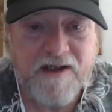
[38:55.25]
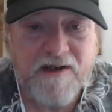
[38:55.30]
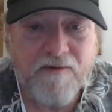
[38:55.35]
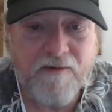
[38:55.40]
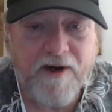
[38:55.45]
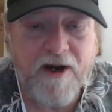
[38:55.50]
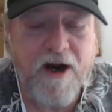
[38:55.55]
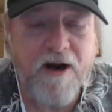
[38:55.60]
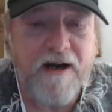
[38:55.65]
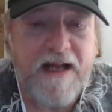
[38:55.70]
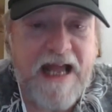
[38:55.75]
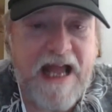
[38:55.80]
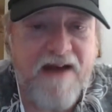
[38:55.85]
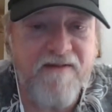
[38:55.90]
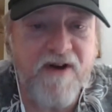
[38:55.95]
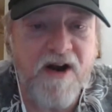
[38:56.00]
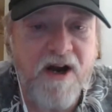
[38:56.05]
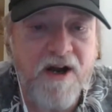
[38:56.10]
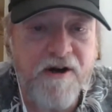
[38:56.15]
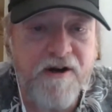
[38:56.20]
We already have
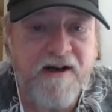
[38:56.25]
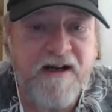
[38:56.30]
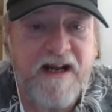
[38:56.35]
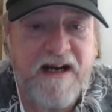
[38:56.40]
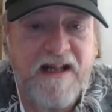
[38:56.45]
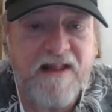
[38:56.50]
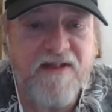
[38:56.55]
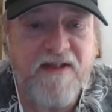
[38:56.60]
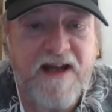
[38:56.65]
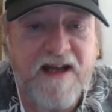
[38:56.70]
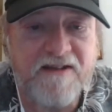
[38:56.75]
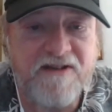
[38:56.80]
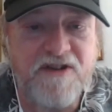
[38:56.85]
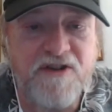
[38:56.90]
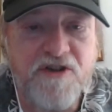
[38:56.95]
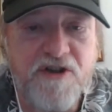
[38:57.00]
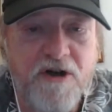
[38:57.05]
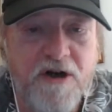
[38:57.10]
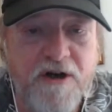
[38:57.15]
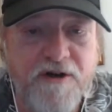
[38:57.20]
180,000
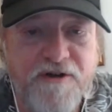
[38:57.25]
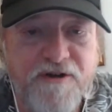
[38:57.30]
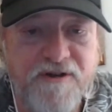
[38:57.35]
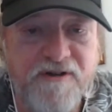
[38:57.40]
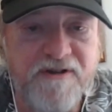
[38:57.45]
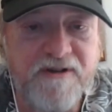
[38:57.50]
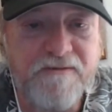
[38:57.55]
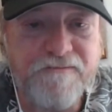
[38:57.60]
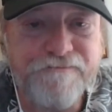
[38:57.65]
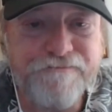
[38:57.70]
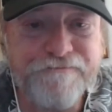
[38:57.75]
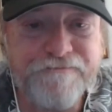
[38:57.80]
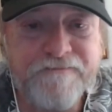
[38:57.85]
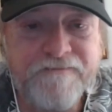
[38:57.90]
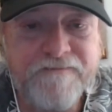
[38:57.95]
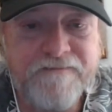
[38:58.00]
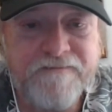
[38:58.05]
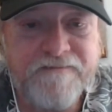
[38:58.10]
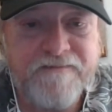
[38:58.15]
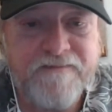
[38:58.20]
chargers.
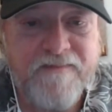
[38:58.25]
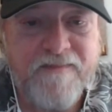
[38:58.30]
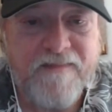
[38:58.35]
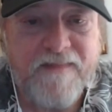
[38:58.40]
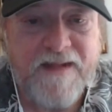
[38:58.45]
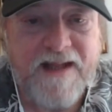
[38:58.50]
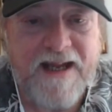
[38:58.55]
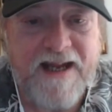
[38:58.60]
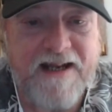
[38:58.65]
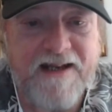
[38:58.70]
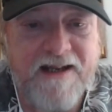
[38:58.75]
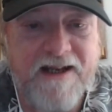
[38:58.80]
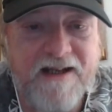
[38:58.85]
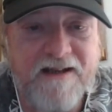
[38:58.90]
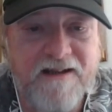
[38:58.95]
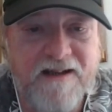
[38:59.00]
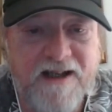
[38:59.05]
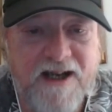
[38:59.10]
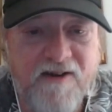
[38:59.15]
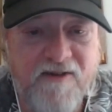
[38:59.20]
And
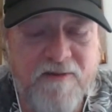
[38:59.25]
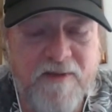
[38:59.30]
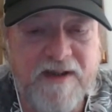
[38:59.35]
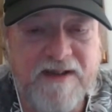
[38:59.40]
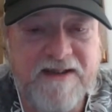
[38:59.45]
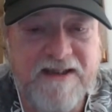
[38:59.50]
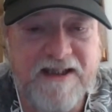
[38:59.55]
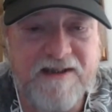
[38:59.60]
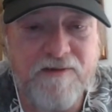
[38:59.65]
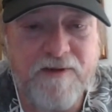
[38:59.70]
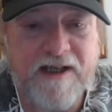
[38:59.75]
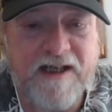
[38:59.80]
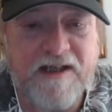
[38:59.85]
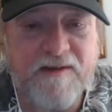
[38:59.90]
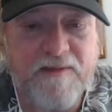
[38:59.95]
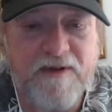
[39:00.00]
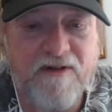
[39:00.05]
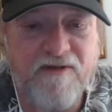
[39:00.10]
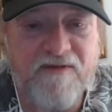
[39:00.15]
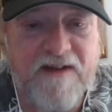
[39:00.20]
yet the government says we need
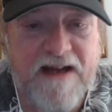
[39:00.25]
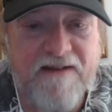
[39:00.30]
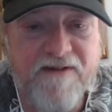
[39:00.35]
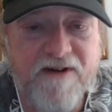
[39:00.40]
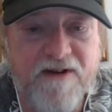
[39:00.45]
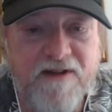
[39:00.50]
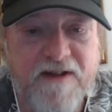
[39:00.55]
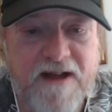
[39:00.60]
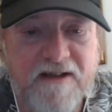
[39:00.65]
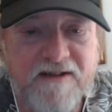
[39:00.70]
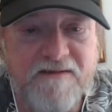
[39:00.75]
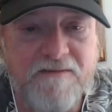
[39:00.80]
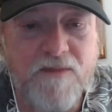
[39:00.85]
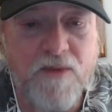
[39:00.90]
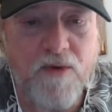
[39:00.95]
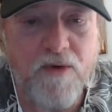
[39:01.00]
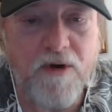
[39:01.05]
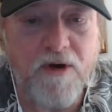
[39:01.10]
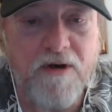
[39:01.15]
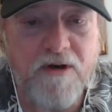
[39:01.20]
to build 500,000
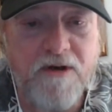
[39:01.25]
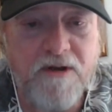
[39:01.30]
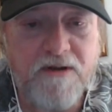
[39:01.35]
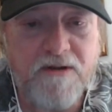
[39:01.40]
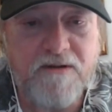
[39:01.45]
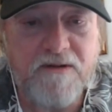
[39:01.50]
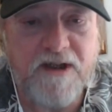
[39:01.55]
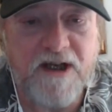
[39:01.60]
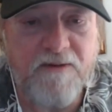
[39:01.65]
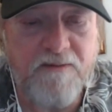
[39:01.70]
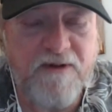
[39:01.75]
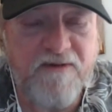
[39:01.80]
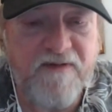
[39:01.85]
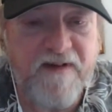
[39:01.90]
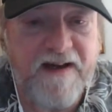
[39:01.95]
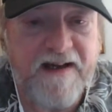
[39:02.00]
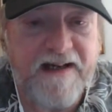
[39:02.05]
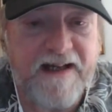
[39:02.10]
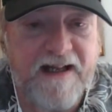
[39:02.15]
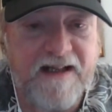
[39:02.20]
more government
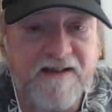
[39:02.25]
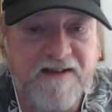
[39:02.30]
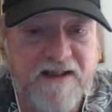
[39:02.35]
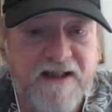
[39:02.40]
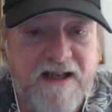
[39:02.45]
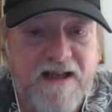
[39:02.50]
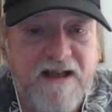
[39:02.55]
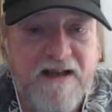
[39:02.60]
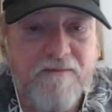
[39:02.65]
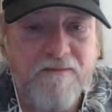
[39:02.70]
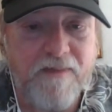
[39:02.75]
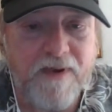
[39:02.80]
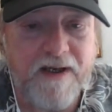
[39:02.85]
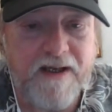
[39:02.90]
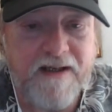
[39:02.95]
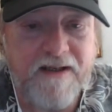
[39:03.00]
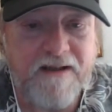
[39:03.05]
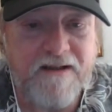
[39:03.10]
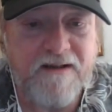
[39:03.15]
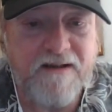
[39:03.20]
finance,
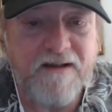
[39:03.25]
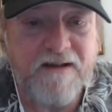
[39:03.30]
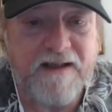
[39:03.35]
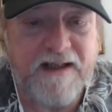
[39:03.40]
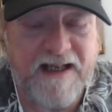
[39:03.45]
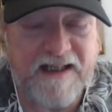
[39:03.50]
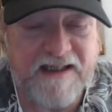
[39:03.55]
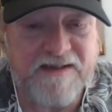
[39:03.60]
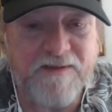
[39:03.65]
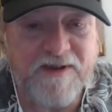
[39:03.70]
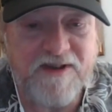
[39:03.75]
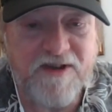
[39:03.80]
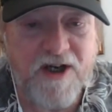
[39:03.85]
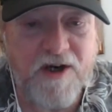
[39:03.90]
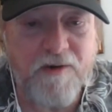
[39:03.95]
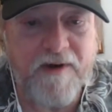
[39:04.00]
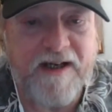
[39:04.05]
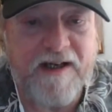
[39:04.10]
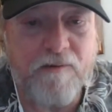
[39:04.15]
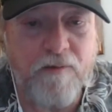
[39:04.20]
but the estimates
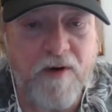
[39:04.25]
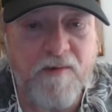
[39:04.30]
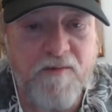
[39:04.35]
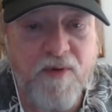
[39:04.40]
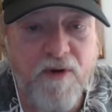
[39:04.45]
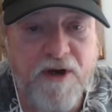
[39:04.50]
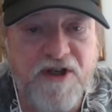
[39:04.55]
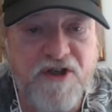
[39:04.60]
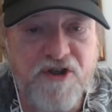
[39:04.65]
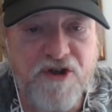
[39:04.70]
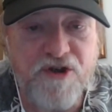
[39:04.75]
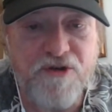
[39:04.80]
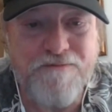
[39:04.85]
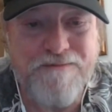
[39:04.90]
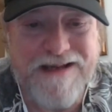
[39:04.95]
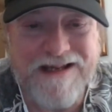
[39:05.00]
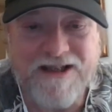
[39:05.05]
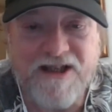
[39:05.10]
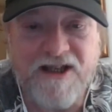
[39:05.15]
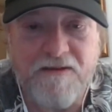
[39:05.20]
are we need 1.2
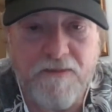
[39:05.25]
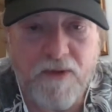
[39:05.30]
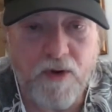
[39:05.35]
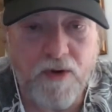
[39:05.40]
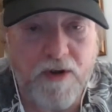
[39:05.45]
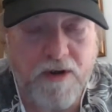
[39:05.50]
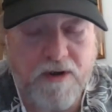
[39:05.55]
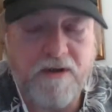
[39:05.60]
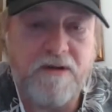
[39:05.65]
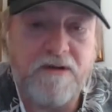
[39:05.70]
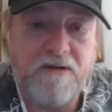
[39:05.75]
million more.